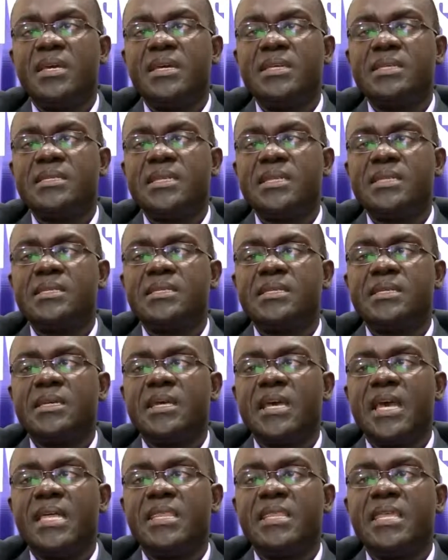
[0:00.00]

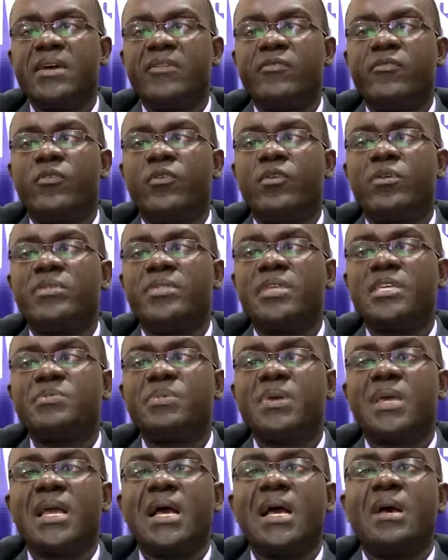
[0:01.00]
60, and therefore this
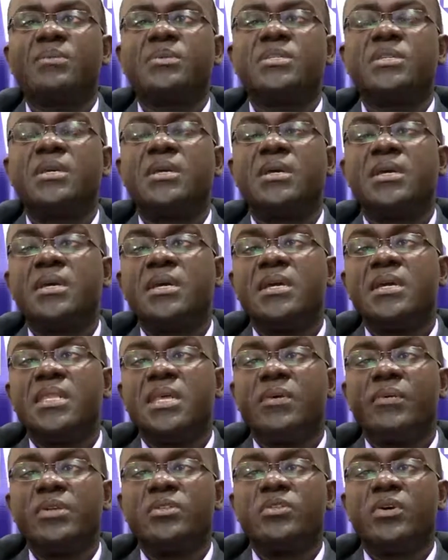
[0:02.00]
becomes
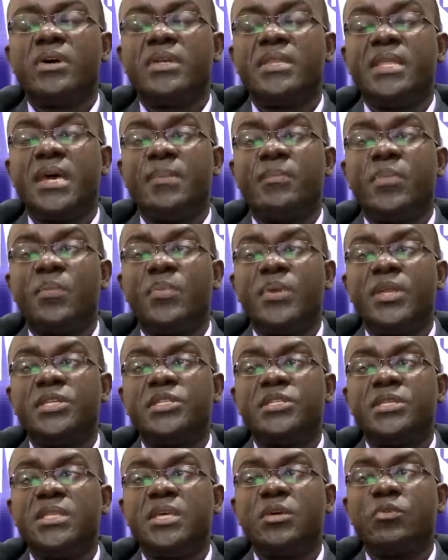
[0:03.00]
the rate of the
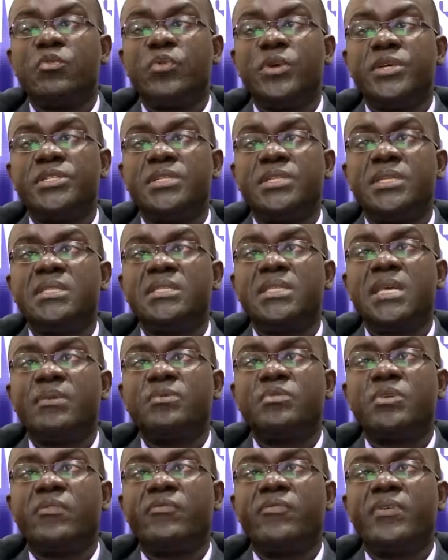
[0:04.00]
population equation in
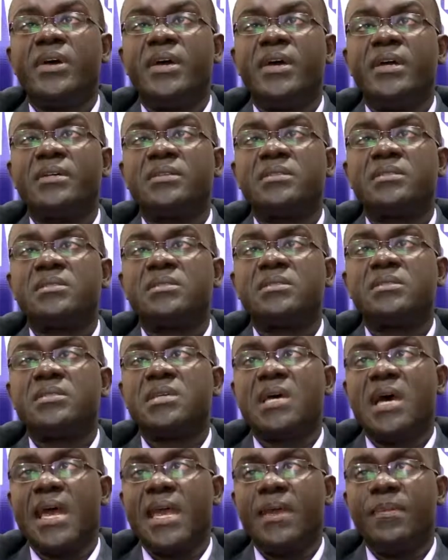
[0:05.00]
terms of
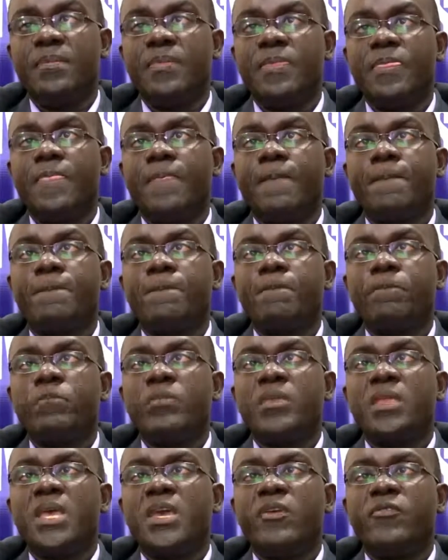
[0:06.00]
time.
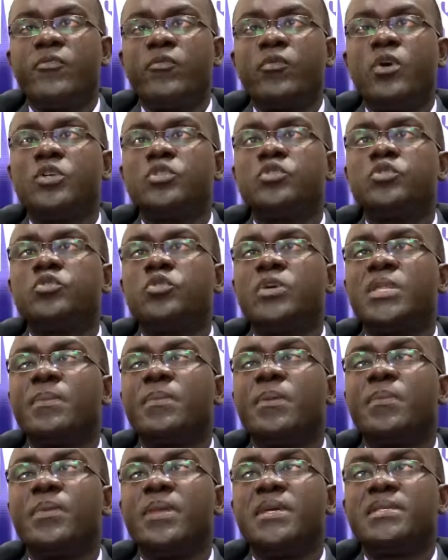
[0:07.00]
If you want to know the
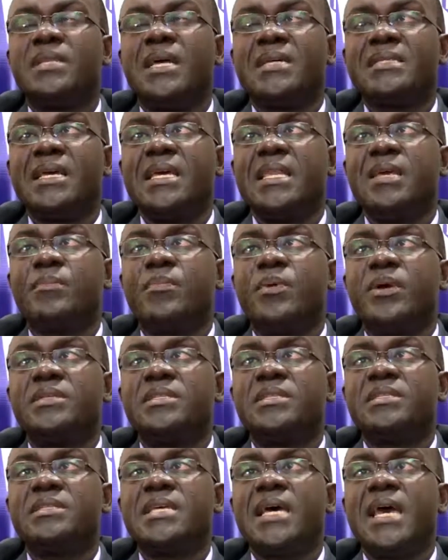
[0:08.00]
population at any
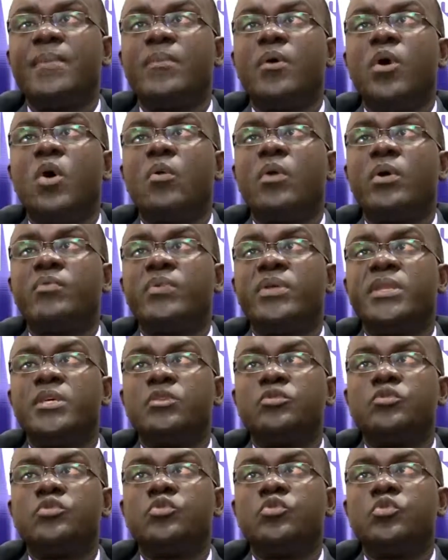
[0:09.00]
point in time, all what we
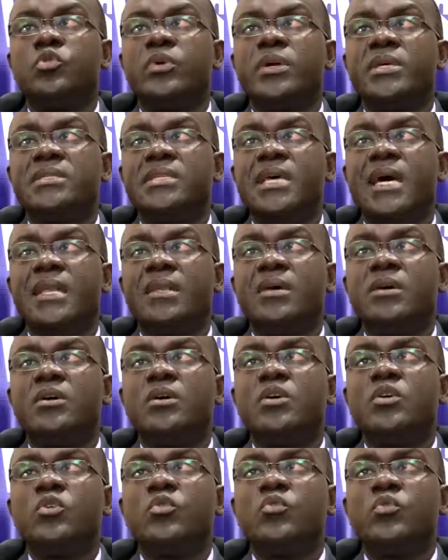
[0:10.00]
need to do is that
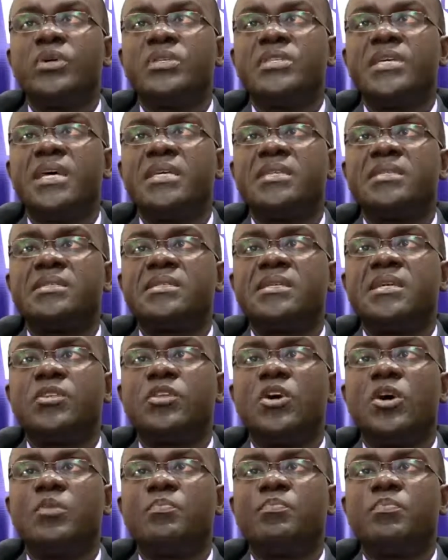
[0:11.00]
we just,
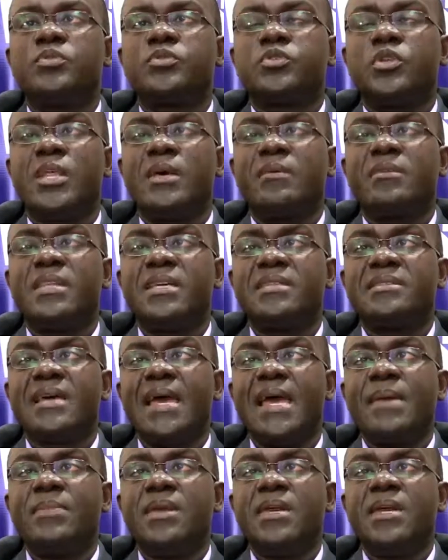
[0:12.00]
put the
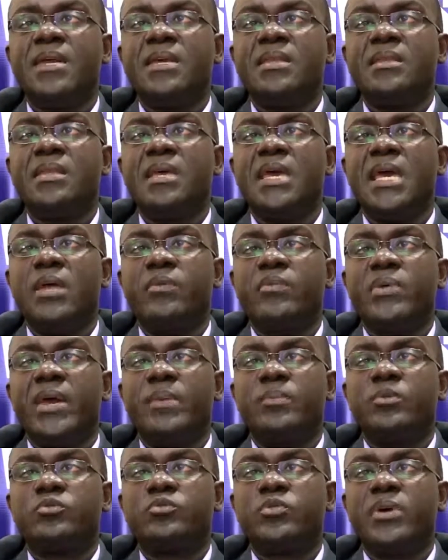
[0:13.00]
time in, and we're
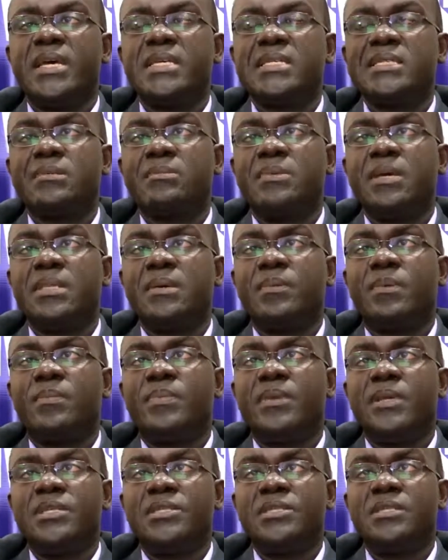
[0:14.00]
able to estimate the
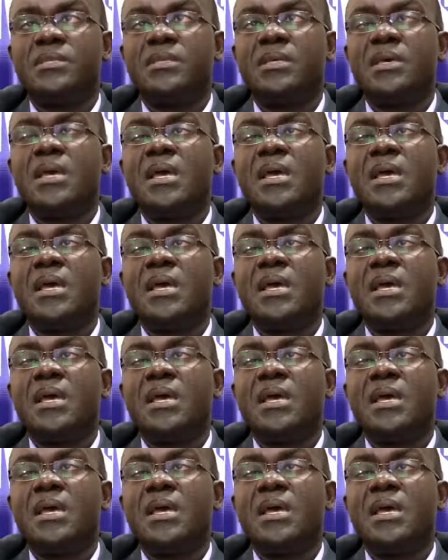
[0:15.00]
population